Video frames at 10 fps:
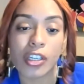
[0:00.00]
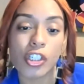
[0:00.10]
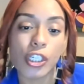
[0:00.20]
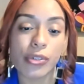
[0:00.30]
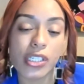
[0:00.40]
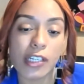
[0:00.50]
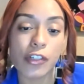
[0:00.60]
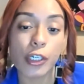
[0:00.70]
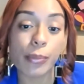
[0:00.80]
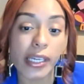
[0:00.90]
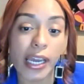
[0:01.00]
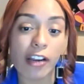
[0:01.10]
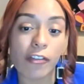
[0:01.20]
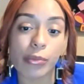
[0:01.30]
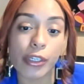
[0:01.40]
She received her
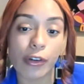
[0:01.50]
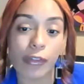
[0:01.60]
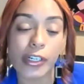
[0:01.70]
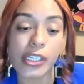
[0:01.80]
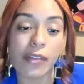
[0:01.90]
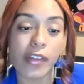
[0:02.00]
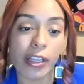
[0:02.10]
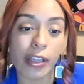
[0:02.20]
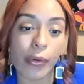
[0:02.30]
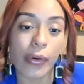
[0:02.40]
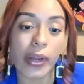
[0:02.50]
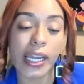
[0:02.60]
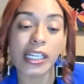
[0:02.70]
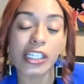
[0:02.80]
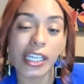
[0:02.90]
BA from the University of Illinois
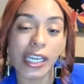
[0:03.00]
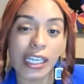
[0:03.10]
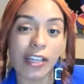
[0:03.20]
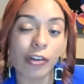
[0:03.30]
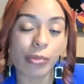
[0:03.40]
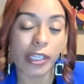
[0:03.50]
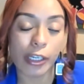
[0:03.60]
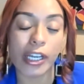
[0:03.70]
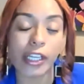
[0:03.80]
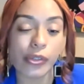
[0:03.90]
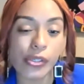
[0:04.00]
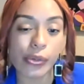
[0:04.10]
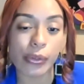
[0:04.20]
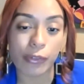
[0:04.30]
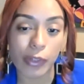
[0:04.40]
and a JD from the NYU
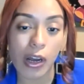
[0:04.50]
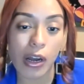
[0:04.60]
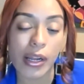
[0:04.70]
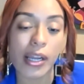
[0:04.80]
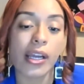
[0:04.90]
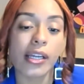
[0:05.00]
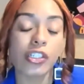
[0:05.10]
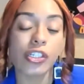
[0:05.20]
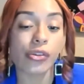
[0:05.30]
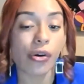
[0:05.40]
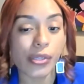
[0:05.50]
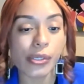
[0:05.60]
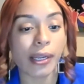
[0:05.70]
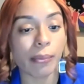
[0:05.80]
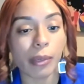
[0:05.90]
School of Law. She's
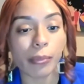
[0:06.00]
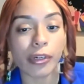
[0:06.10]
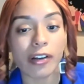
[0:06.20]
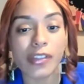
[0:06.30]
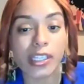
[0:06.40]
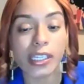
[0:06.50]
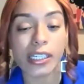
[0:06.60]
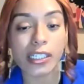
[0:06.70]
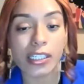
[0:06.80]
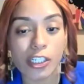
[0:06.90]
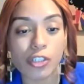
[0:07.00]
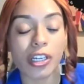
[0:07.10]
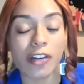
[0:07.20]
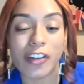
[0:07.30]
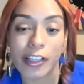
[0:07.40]
also a member of the
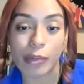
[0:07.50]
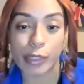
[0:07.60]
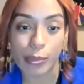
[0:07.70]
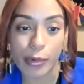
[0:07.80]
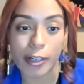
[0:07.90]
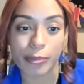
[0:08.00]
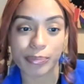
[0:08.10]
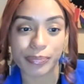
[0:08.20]
District of Columbia Bar.